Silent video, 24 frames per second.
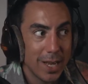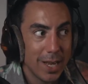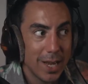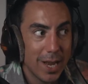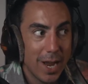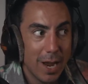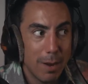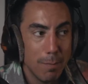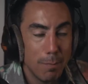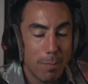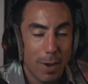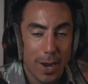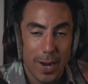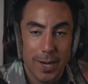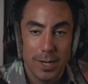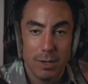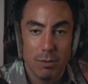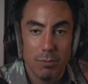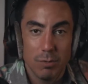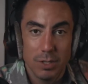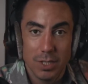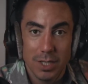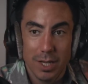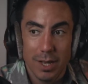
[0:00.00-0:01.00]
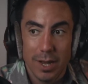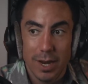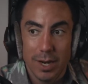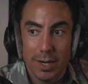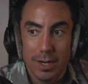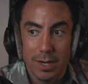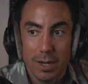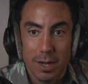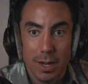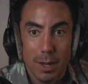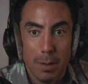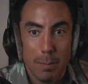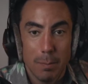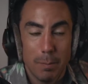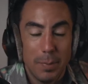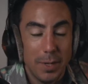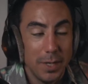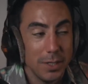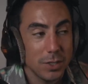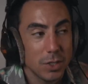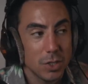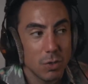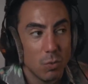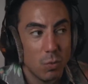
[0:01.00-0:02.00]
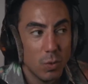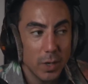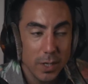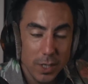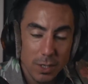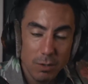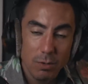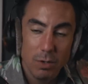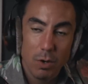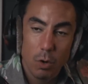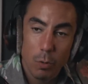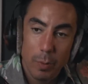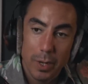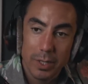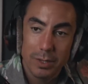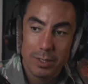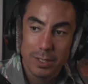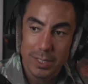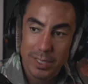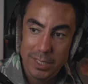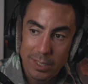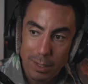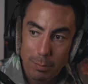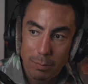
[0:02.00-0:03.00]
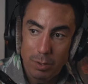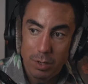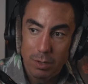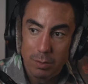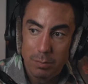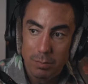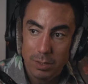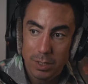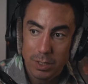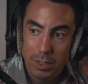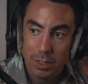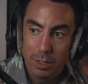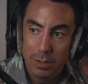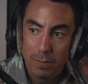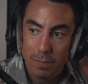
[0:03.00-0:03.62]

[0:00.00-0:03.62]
And Biden was like, bitch, what do you know about the suburbs?